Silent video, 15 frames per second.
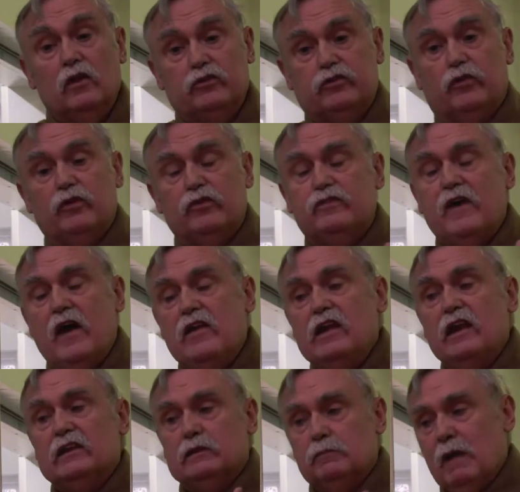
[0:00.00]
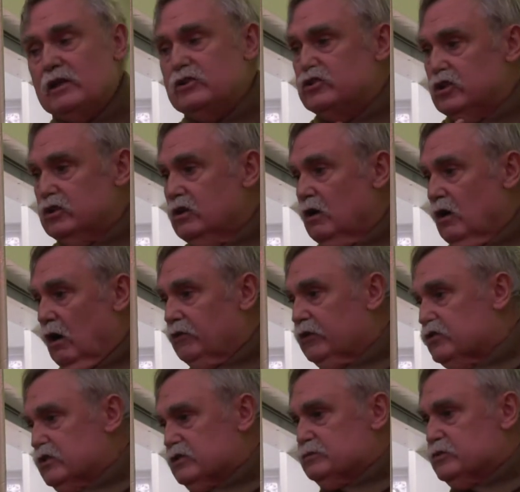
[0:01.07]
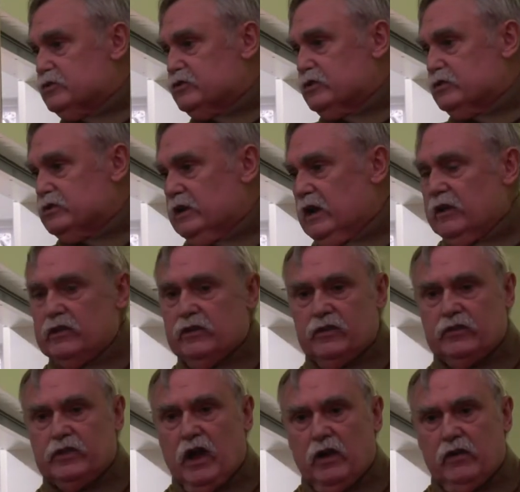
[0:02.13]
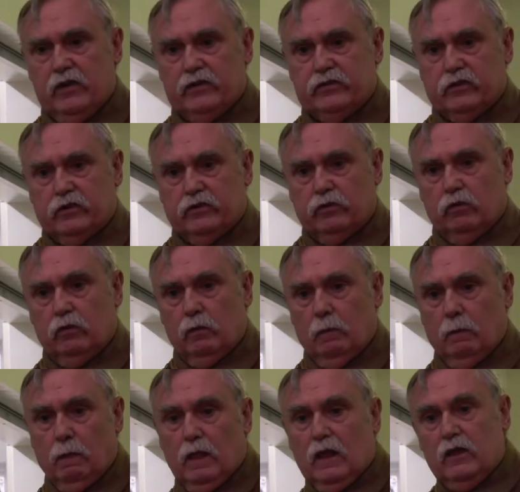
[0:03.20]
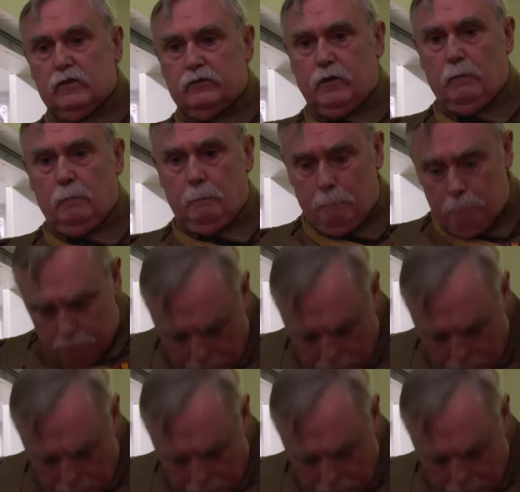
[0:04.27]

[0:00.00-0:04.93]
So there's very little mention of the Christmas truce in any of the diaries at all. So,